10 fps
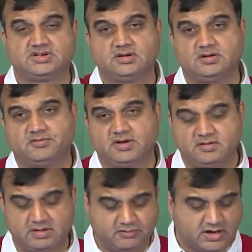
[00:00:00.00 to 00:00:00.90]
different
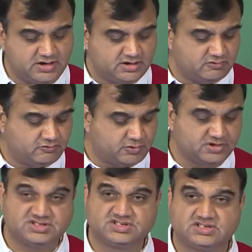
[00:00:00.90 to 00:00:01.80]
variety of
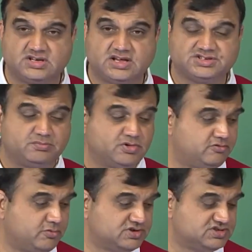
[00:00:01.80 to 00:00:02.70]
processes, large number of
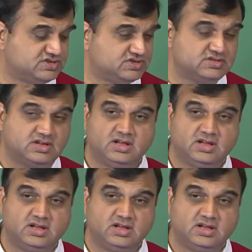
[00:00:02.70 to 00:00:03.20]
processes,